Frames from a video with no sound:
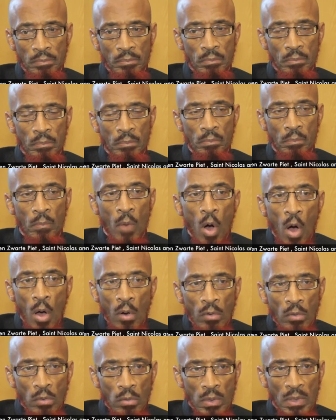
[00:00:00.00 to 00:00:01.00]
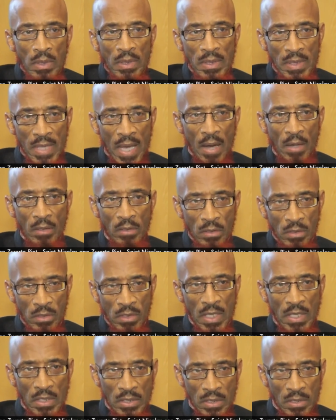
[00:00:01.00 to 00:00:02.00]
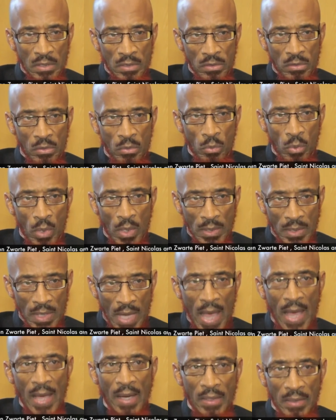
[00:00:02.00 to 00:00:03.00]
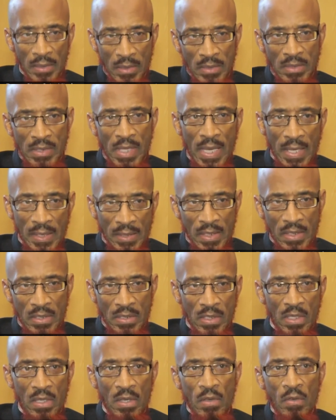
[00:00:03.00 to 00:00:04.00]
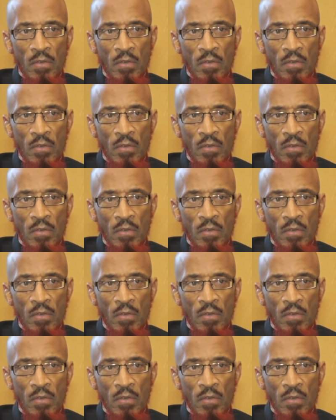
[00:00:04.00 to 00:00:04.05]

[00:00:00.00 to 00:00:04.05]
moral characterization to what I understand this